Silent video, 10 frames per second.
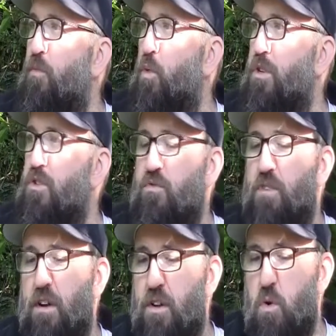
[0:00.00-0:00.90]
which is
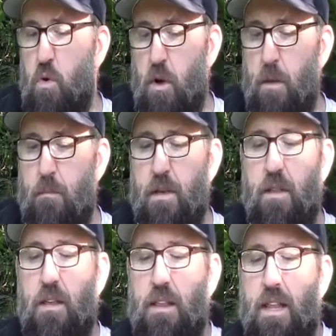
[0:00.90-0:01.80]
very cool. It
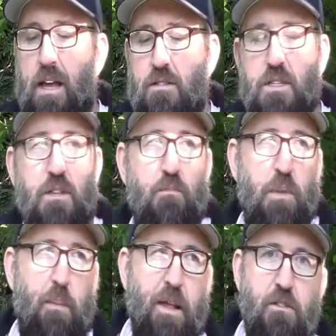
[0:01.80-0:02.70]
allows the
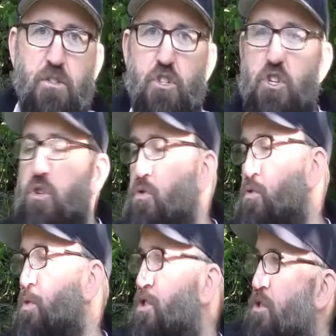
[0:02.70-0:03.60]
players to choose which